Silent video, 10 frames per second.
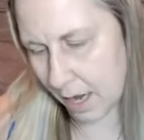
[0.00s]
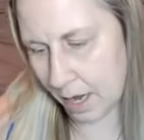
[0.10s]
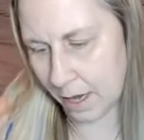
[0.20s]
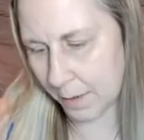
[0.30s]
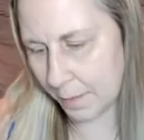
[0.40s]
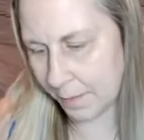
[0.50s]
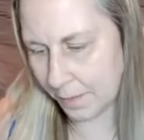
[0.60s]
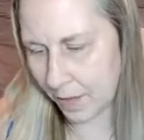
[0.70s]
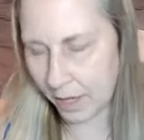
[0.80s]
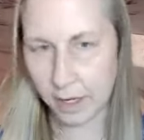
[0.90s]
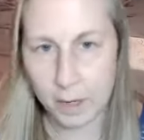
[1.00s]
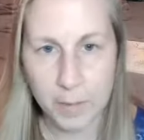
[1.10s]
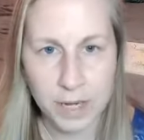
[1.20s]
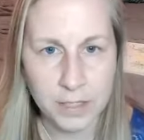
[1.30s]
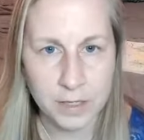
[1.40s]
I got a
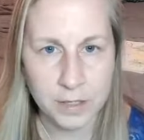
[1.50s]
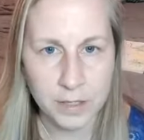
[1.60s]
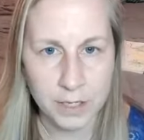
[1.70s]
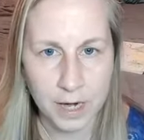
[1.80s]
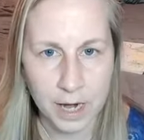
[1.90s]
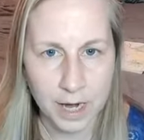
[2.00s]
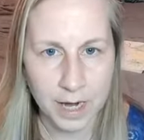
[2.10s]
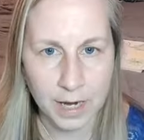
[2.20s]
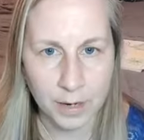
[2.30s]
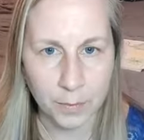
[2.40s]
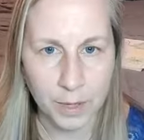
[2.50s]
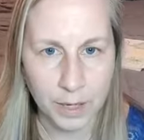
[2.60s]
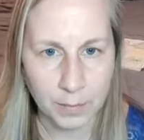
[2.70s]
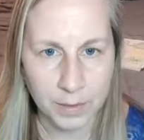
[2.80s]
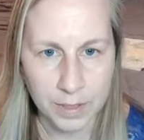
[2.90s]
message today when
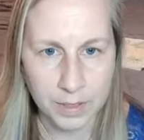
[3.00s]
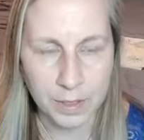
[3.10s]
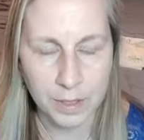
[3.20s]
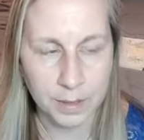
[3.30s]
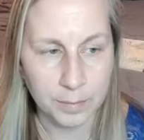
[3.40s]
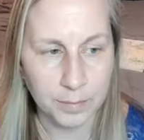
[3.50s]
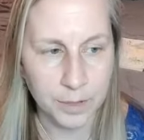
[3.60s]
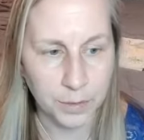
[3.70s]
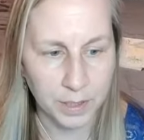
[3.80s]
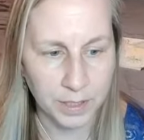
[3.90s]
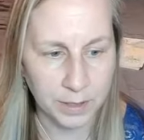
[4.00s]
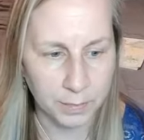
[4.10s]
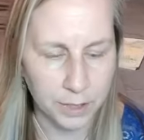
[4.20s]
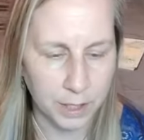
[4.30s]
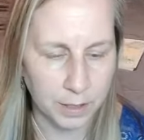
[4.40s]
I was doing some
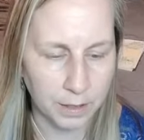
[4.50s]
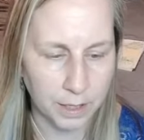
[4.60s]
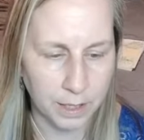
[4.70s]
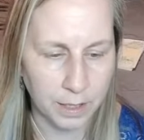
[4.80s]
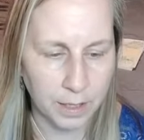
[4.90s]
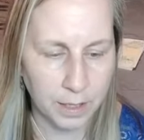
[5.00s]
channeling